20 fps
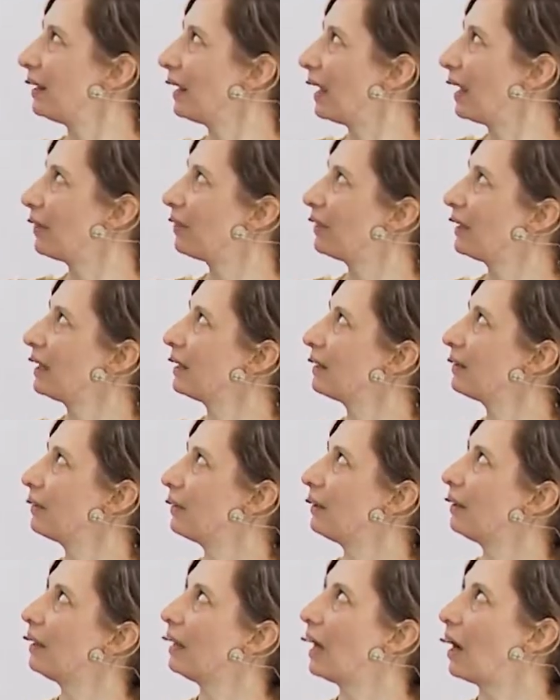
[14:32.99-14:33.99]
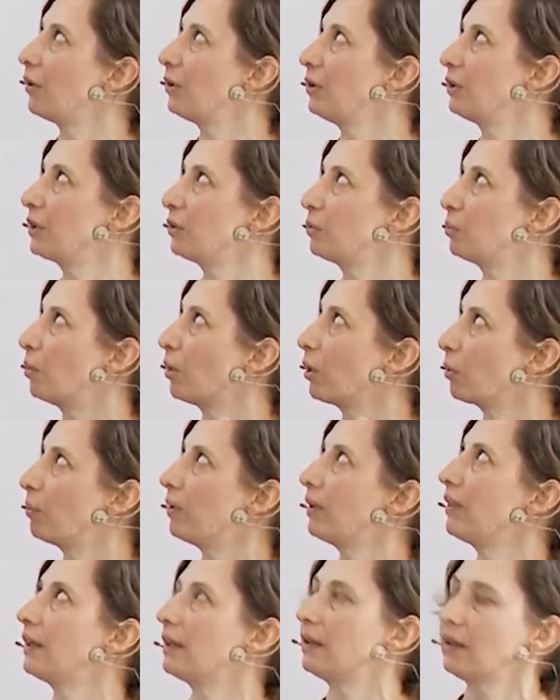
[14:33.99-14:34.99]
I think how you can work
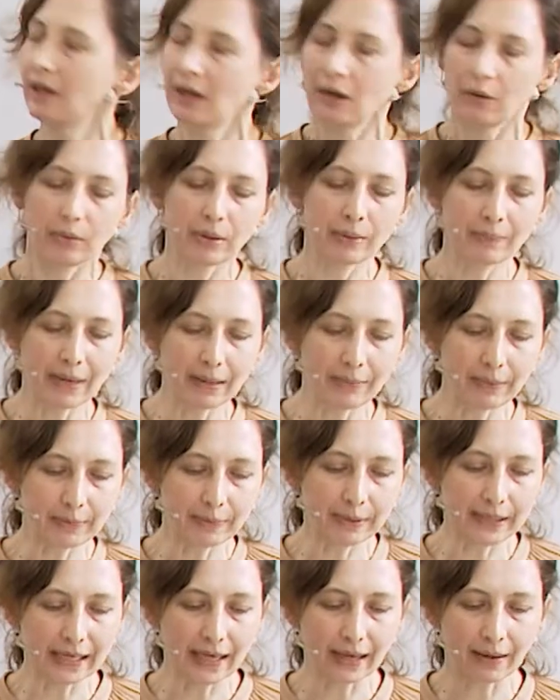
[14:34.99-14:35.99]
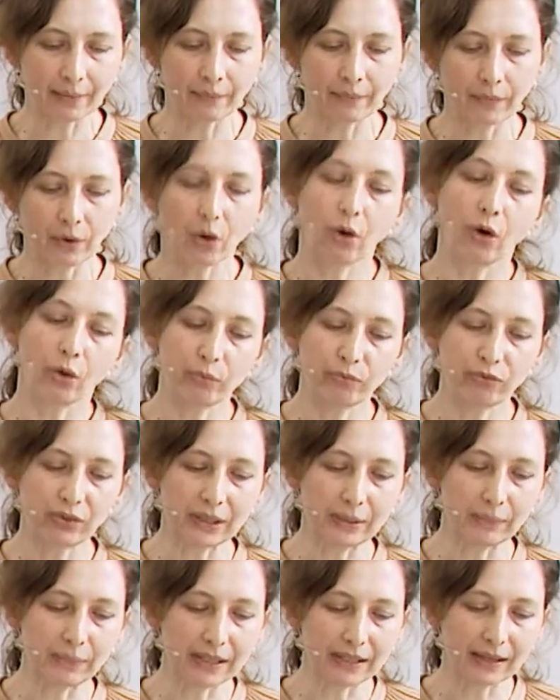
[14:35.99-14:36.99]
with it will maybe become, or
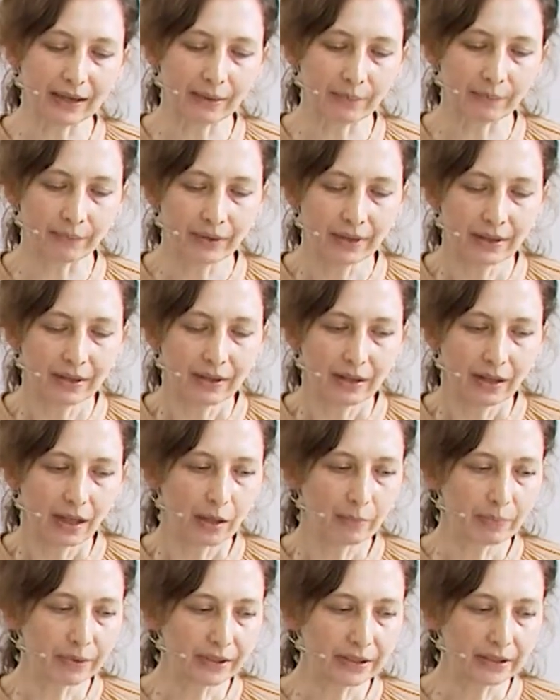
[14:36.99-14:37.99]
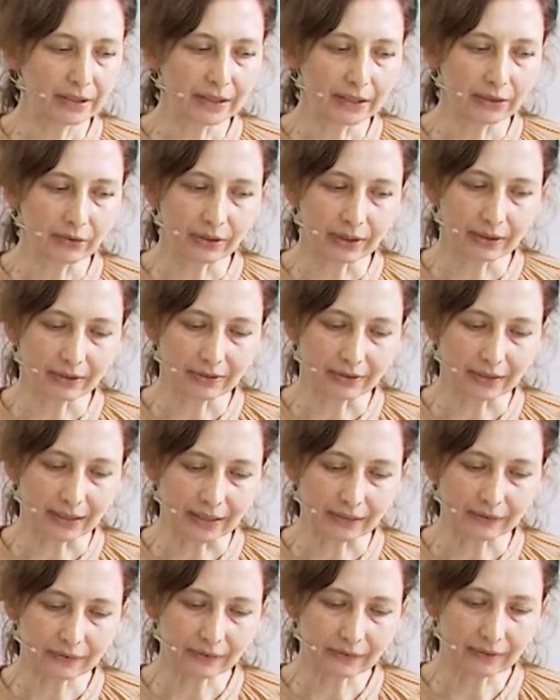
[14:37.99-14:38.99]
hopefully become, a bit clearer in the
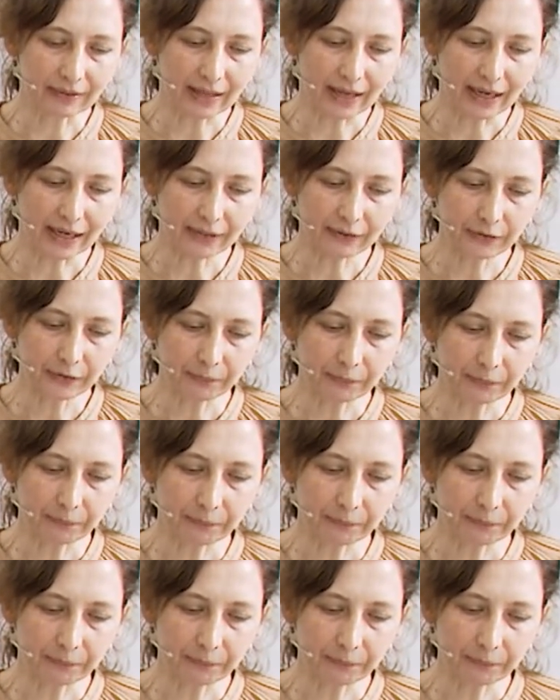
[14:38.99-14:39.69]
next slide,